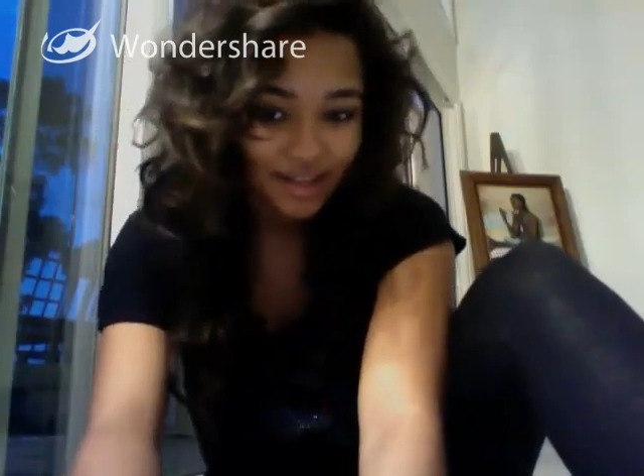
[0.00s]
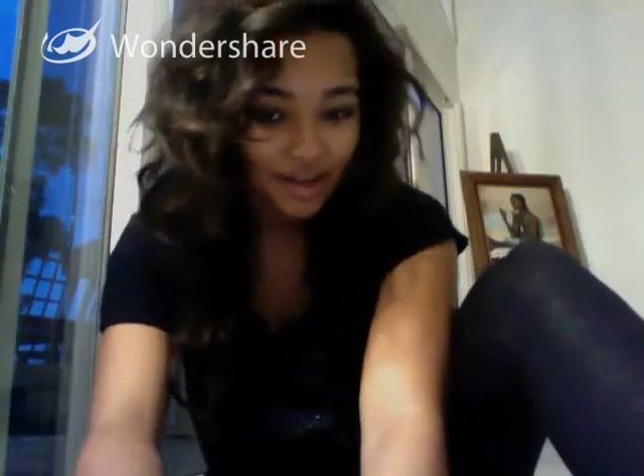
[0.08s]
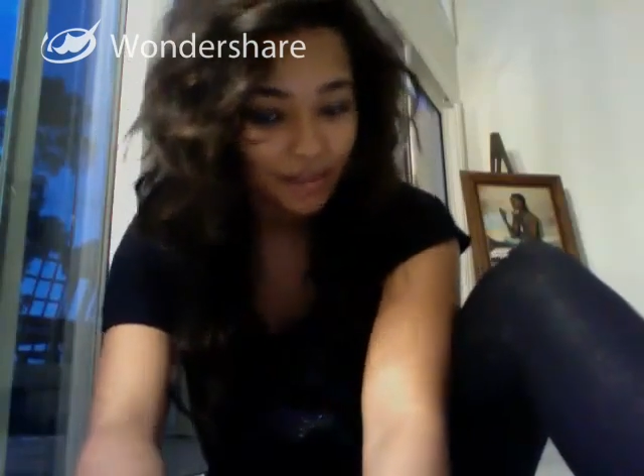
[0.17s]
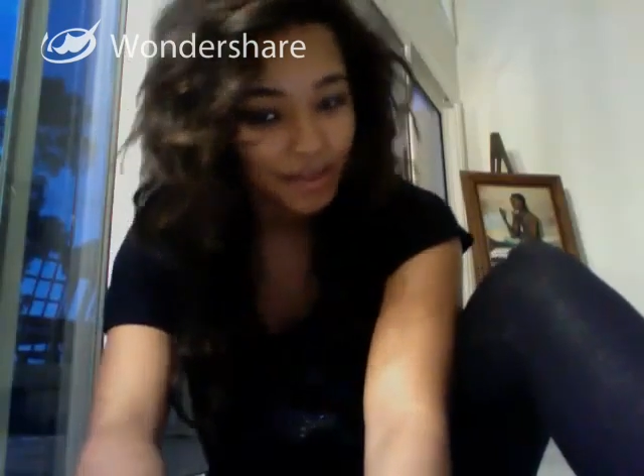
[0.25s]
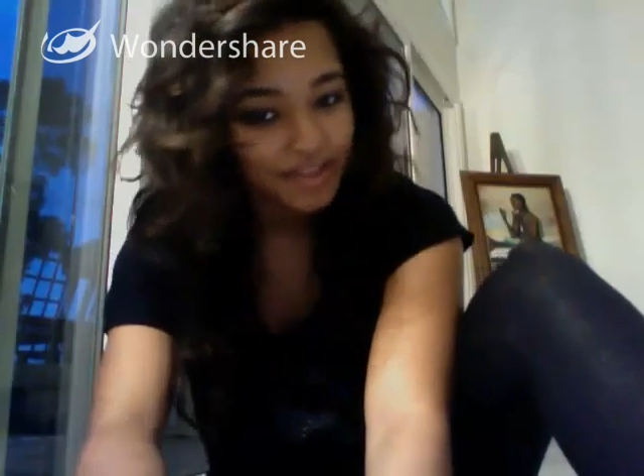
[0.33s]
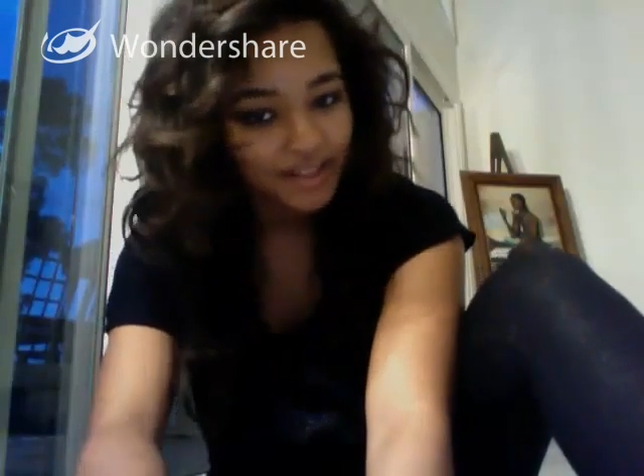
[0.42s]

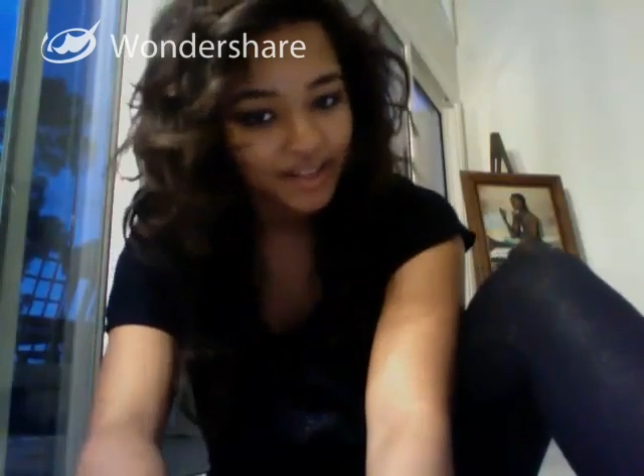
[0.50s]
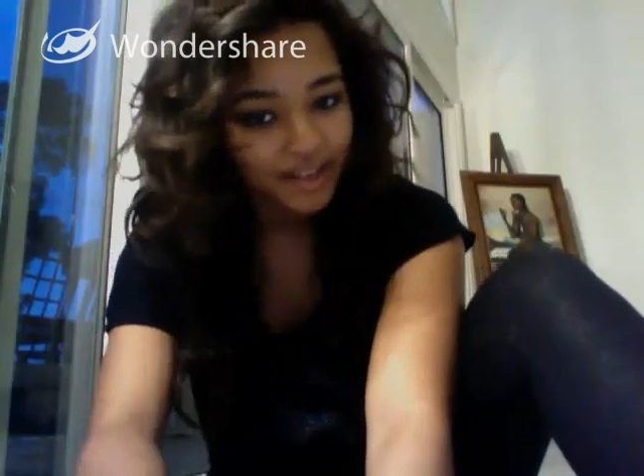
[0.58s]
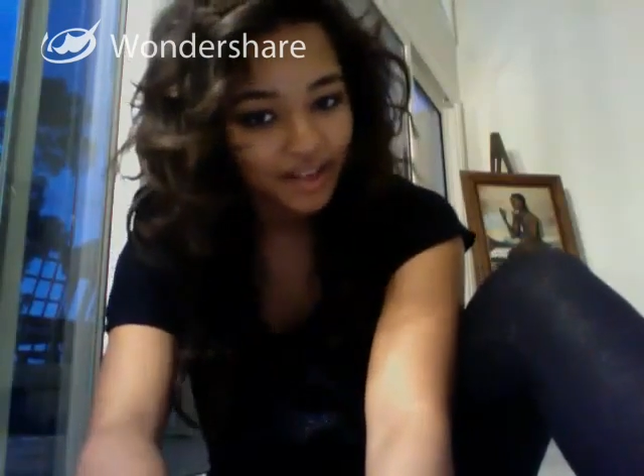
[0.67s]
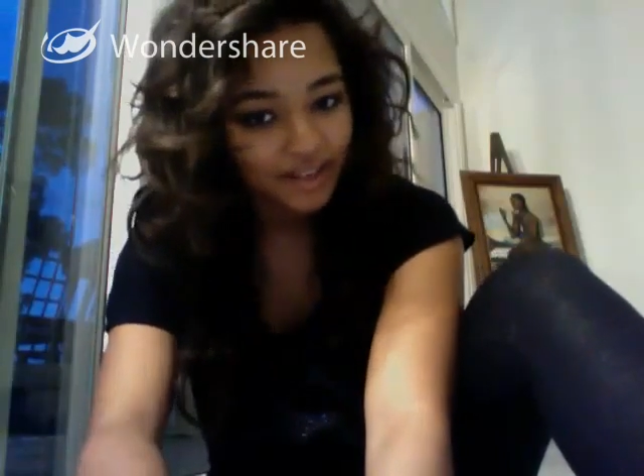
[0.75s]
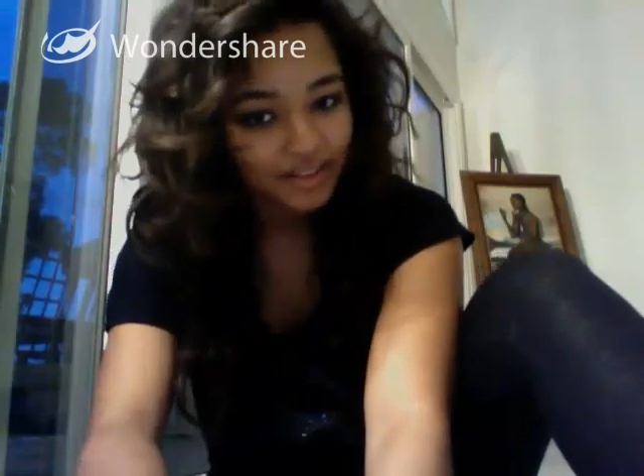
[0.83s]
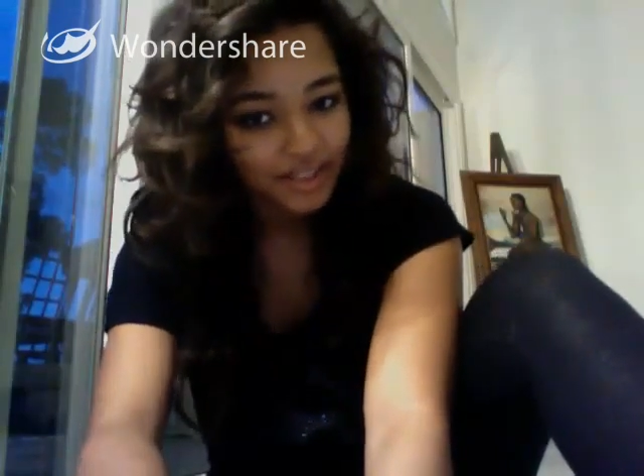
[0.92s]
on my Say Now,